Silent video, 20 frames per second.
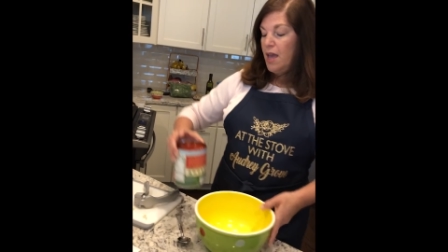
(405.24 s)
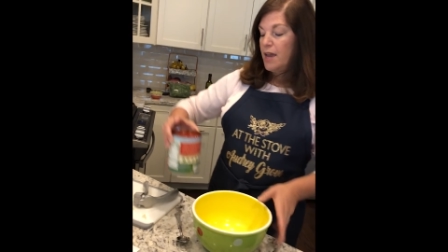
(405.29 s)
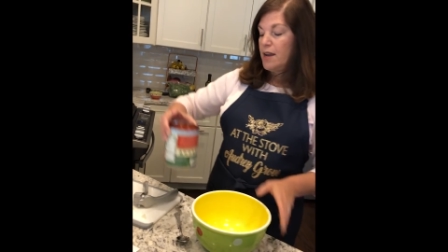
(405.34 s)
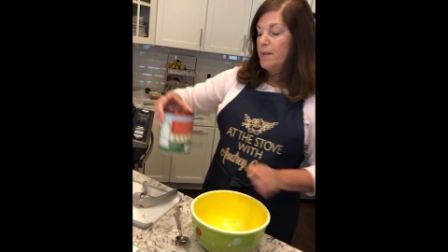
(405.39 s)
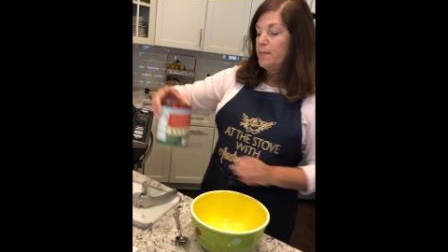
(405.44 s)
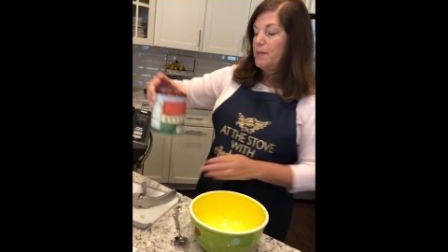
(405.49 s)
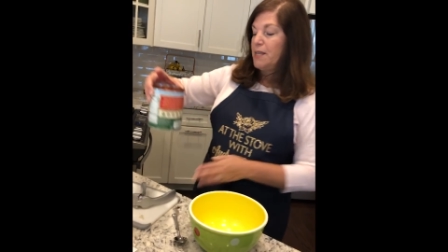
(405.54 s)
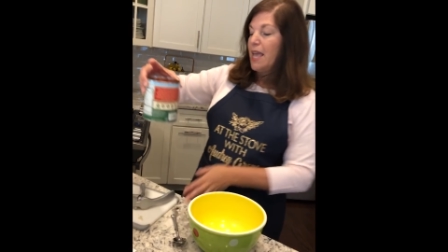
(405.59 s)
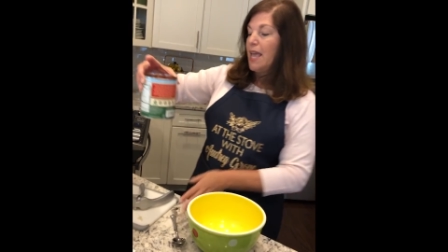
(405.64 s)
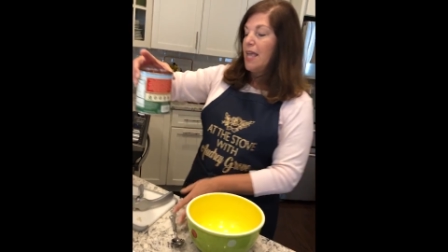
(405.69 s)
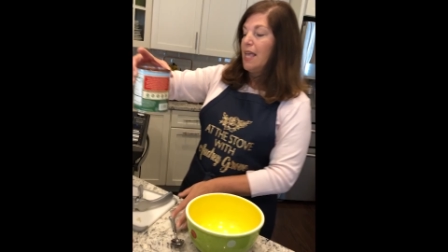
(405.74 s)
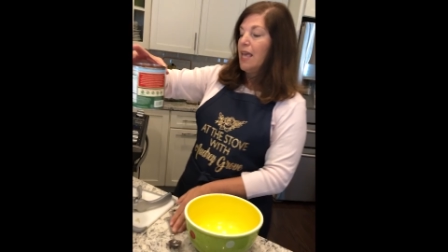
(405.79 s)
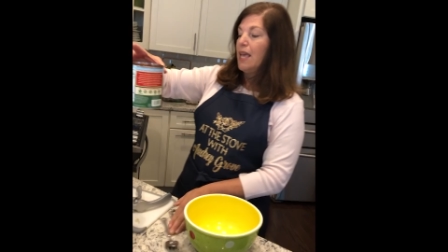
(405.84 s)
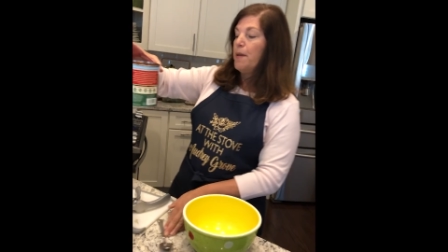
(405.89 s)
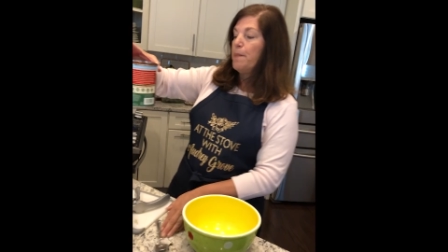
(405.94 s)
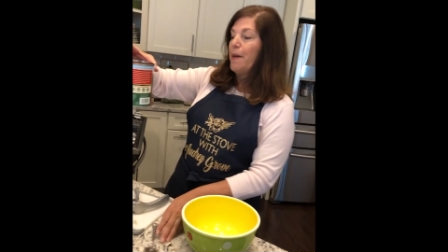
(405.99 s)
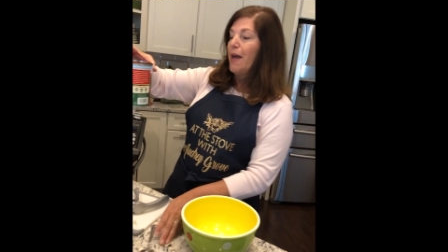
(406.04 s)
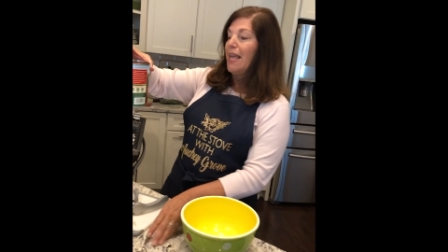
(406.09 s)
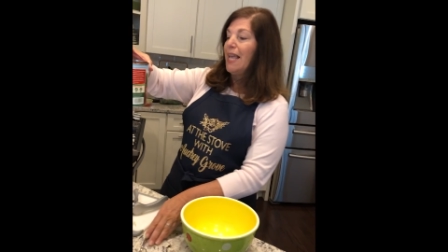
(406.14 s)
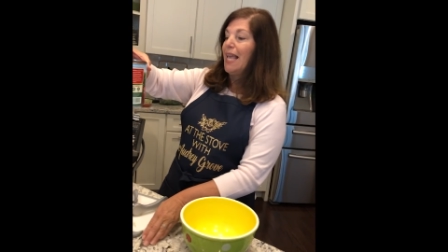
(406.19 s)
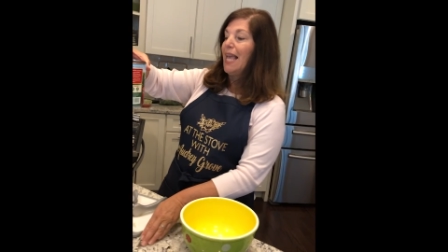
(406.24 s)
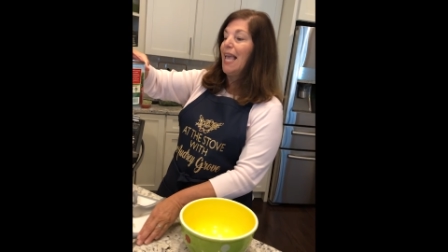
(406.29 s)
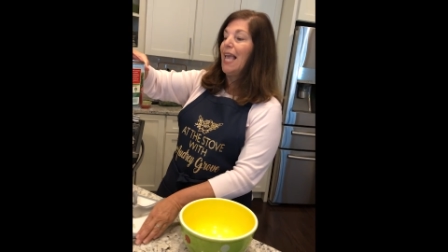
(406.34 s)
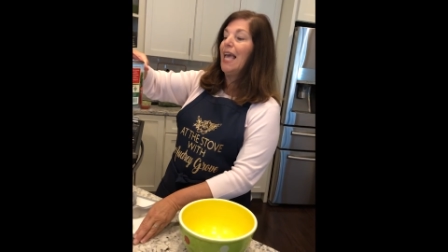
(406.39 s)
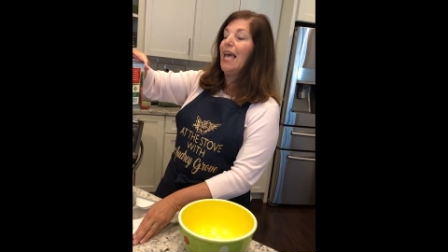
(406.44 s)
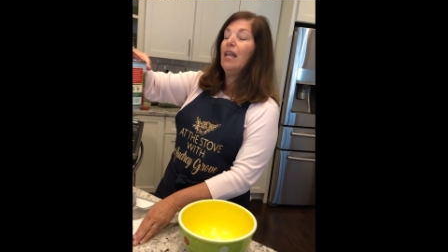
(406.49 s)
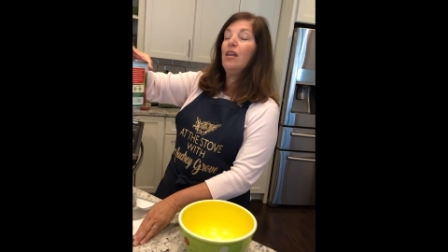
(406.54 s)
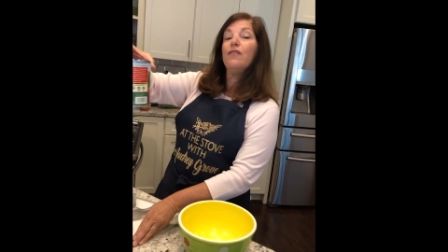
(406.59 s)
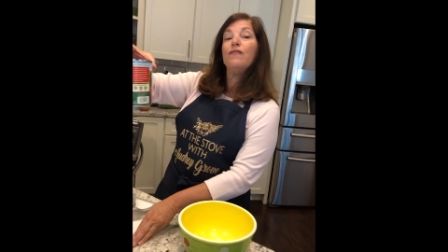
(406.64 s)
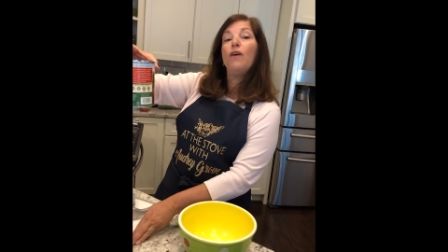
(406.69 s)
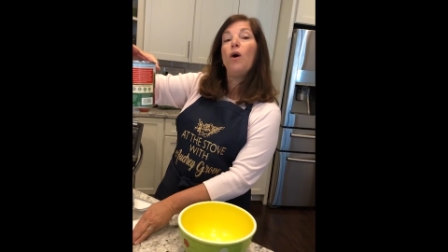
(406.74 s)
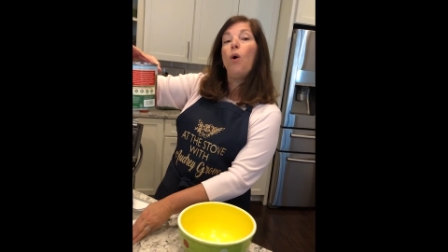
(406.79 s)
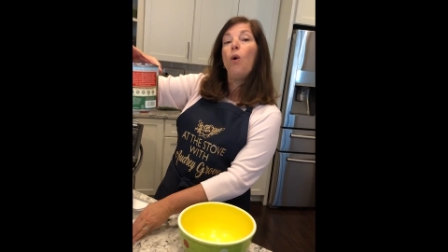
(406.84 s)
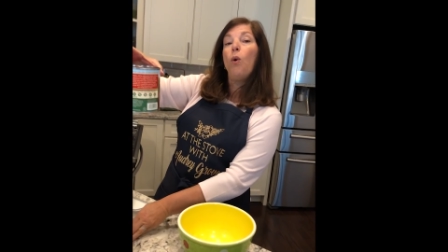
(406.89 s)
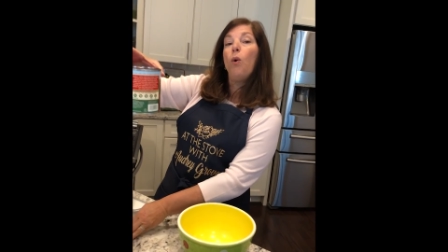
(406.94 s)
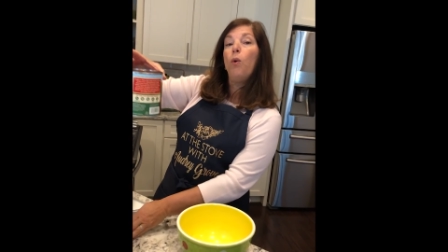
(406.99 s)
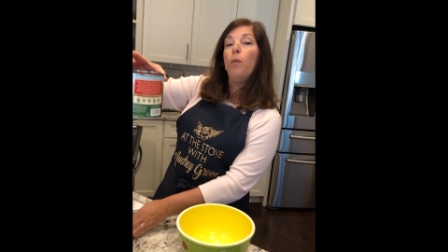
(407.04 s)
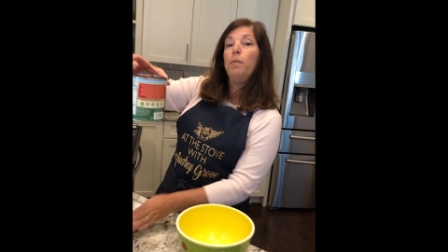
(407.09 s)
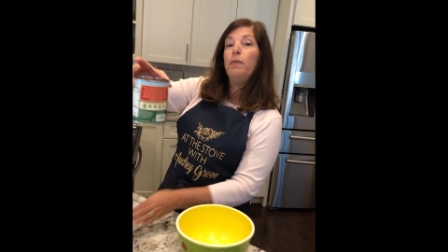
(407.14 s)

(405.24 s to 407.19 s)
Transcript: And I'm taking my can of whole